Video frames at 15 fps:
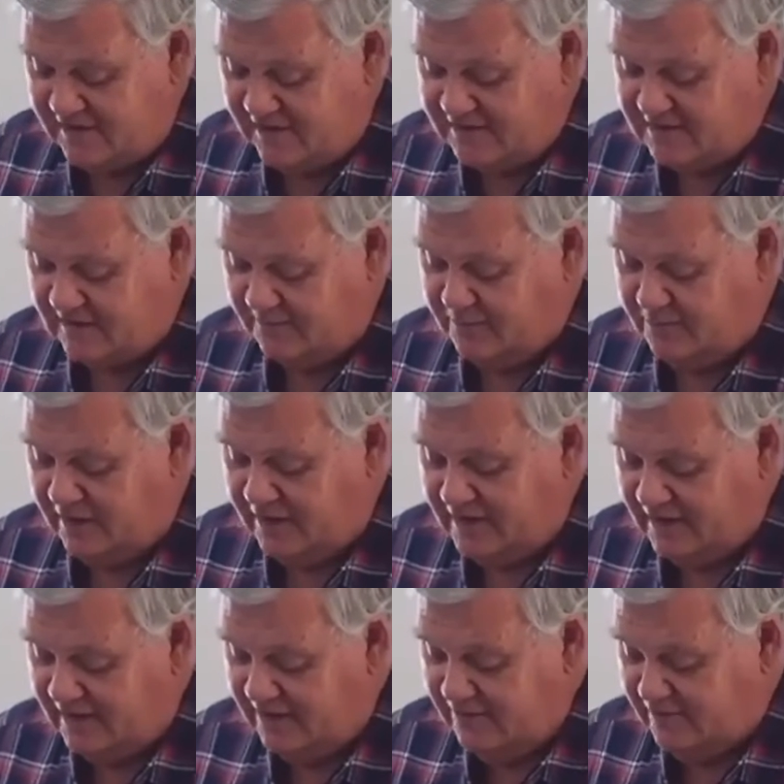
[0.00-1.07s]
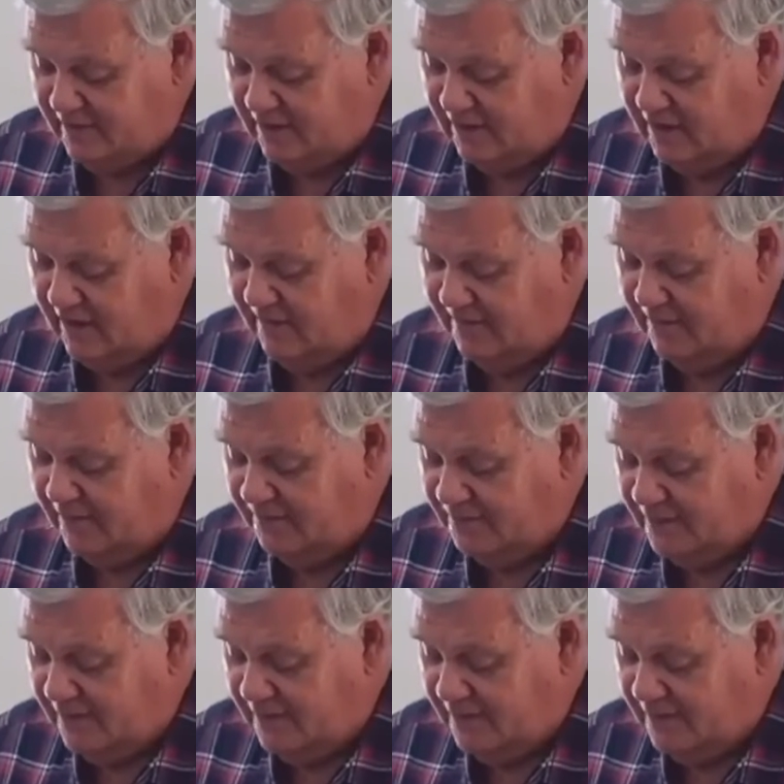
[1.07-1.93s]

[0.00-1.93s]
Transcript: is completely reliable.